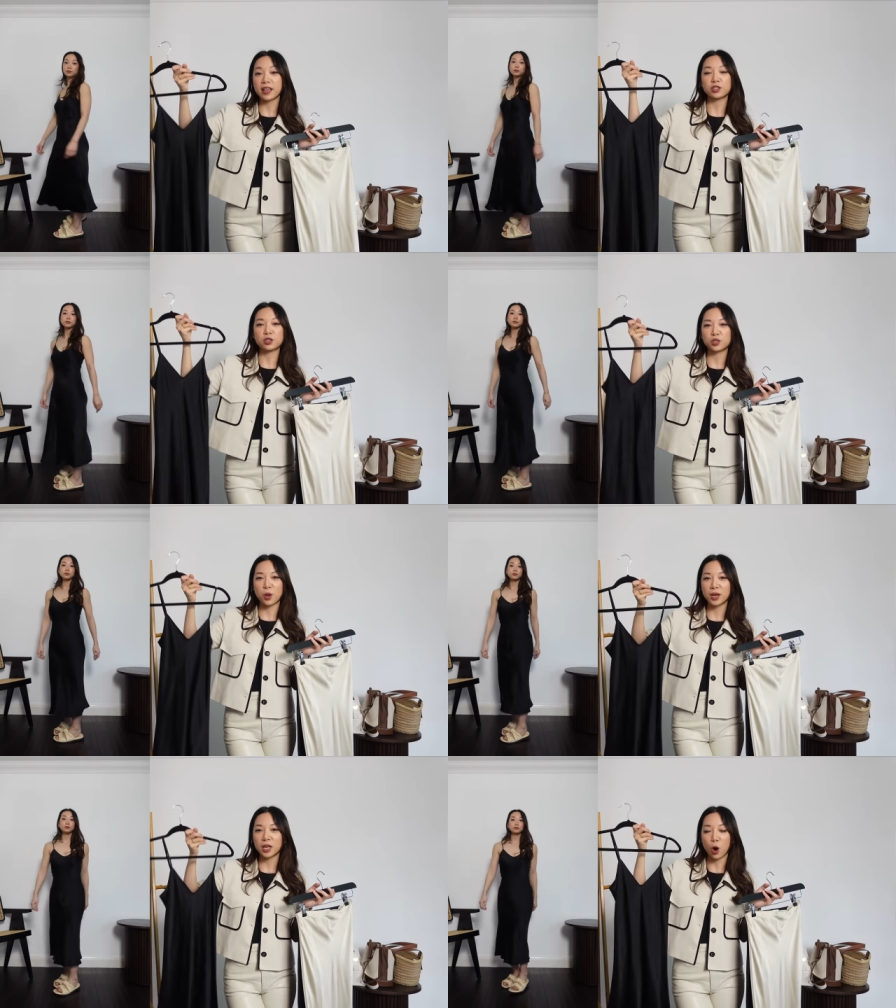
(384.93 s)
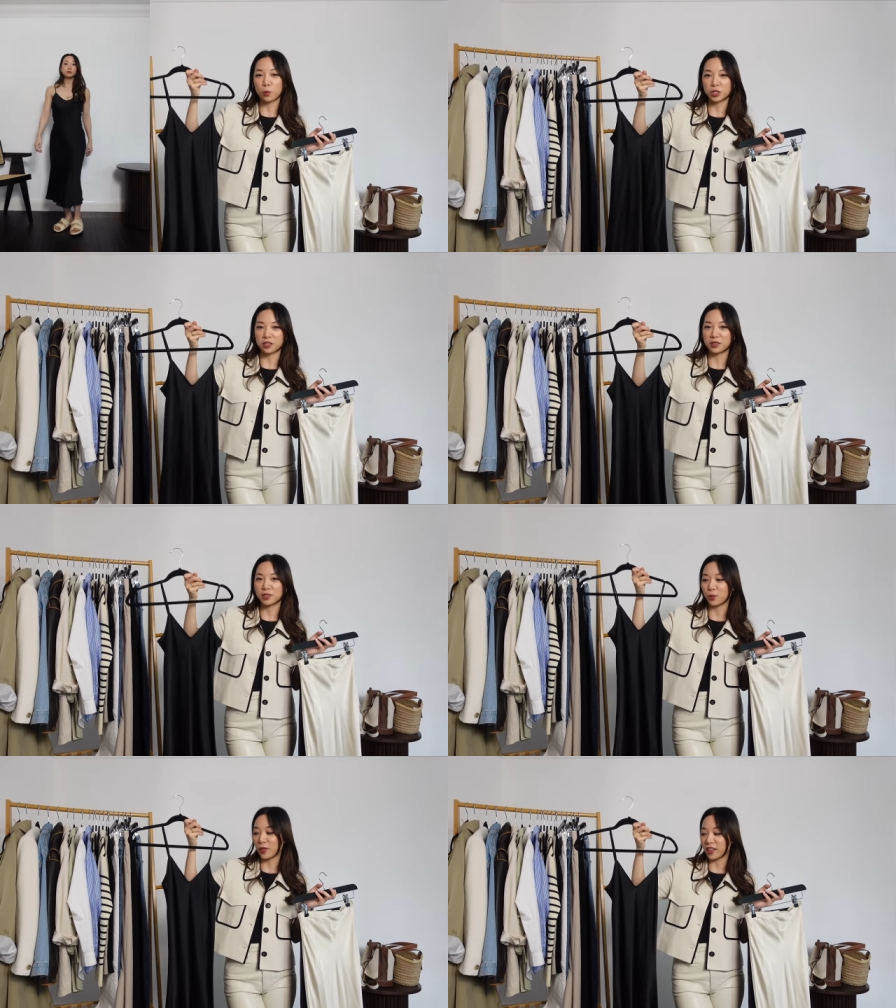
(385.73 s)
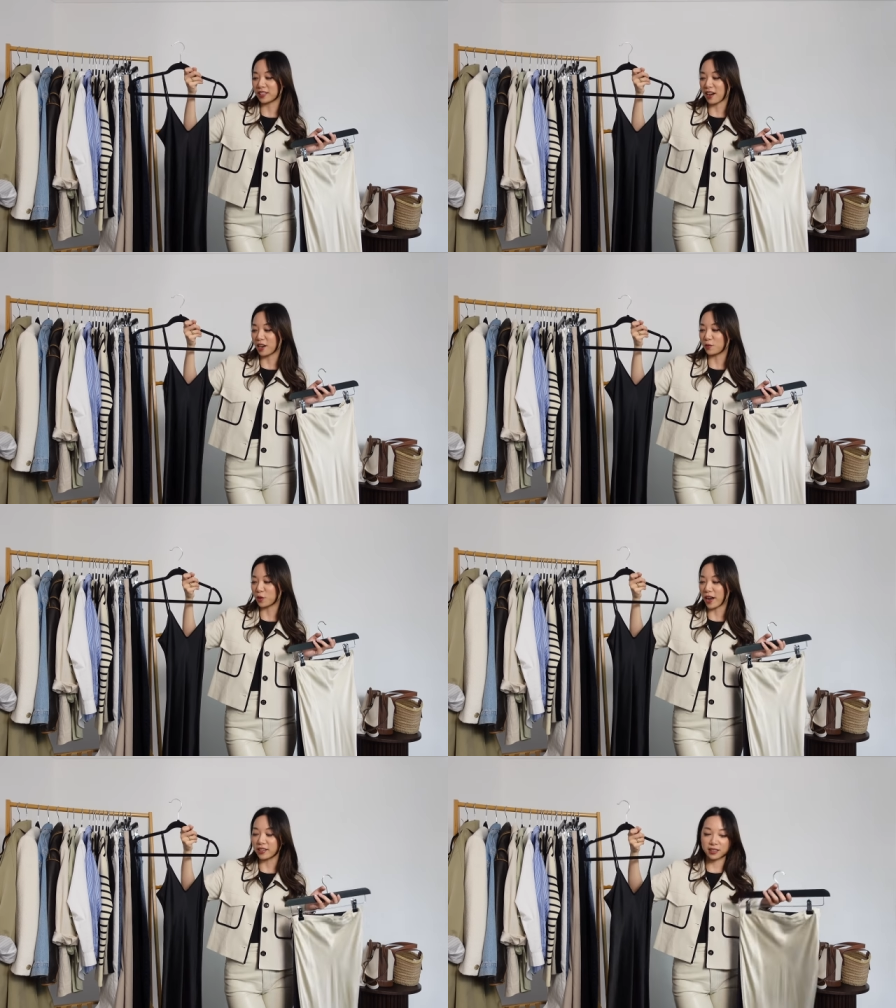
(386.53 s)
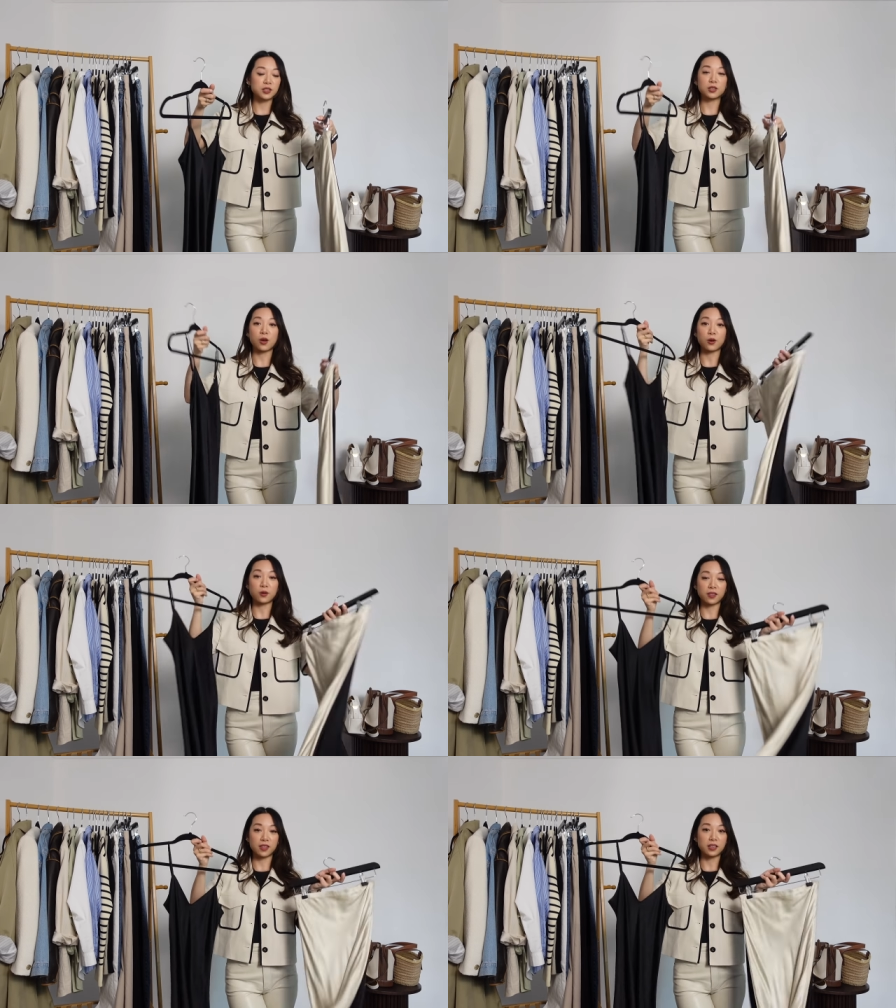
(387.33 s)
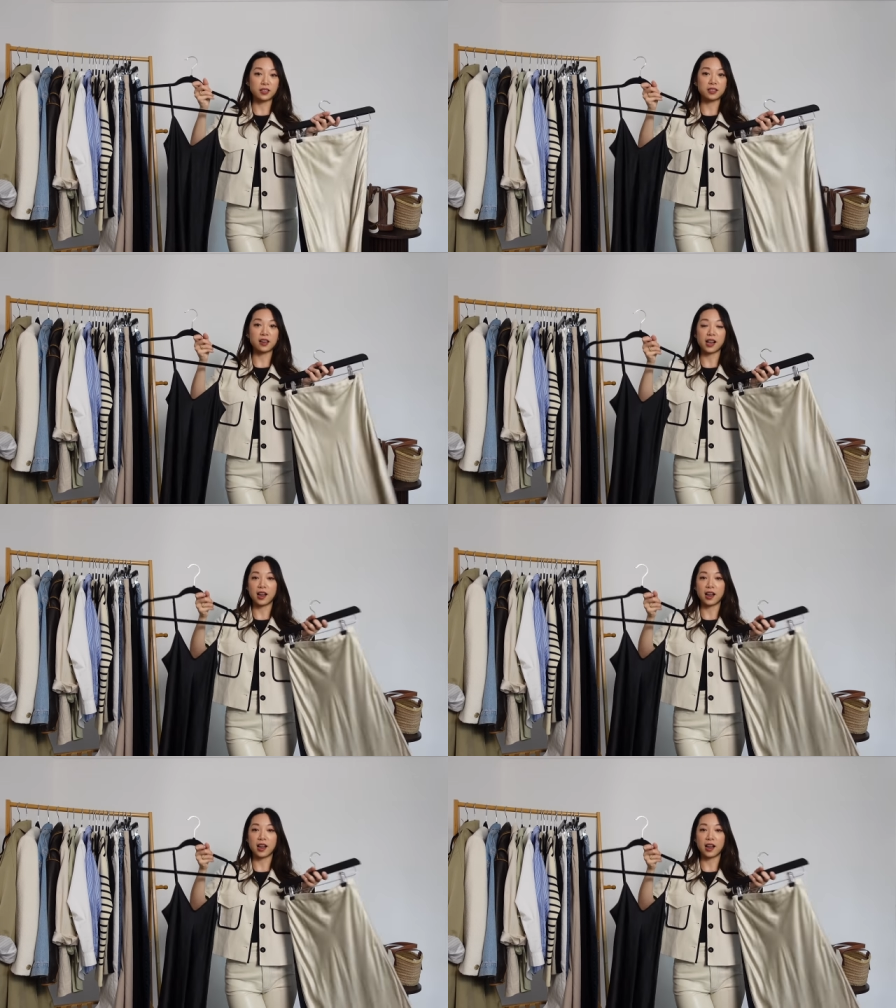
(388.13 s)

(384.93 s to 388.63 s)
There's just so many options with this kind of dress. So these I